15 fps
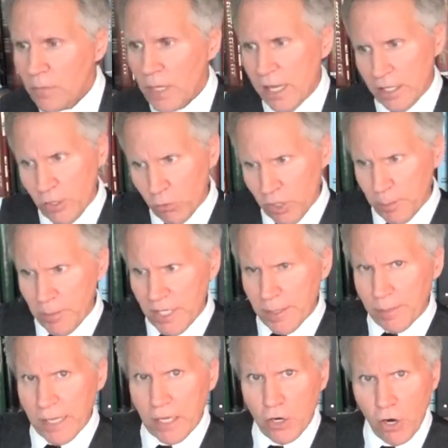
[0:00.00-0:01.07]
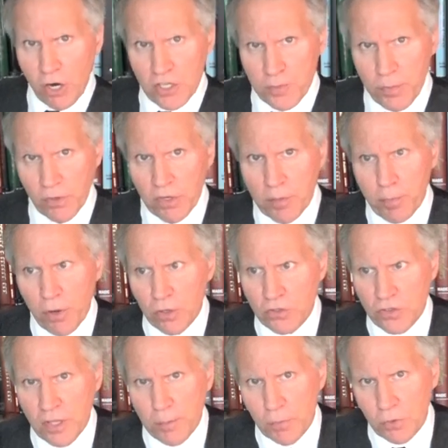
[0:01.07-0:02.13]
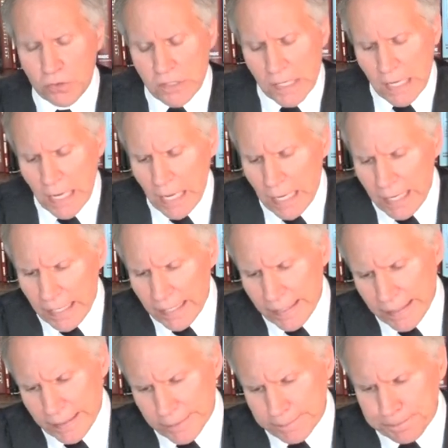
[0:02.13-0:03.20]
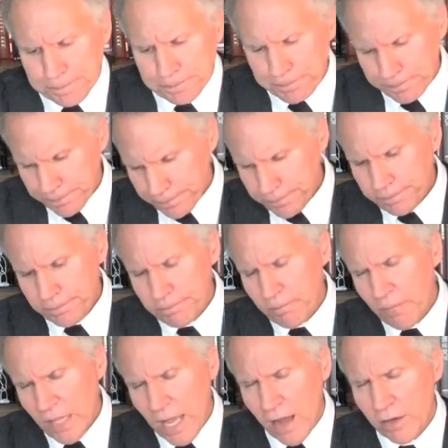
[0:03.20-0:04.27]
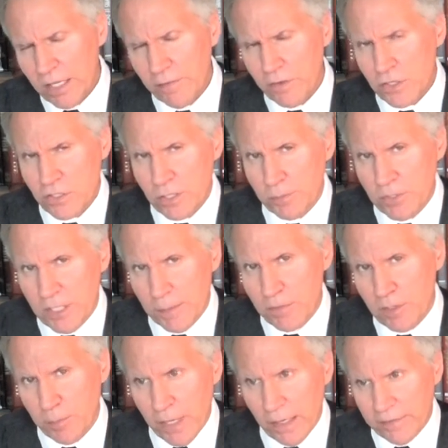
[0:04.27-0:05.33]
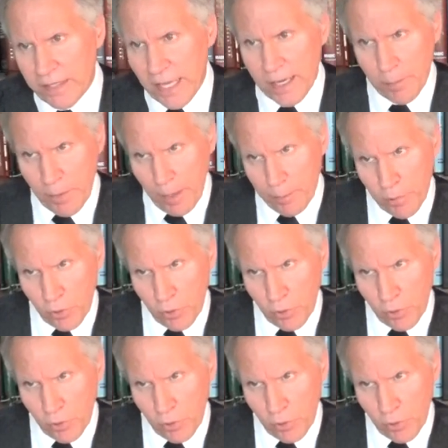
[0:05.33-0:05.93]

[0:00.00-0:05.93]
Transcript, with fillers: and you want to manipulate cards, billiard balls, thimbles. I'll give you some tips about that, about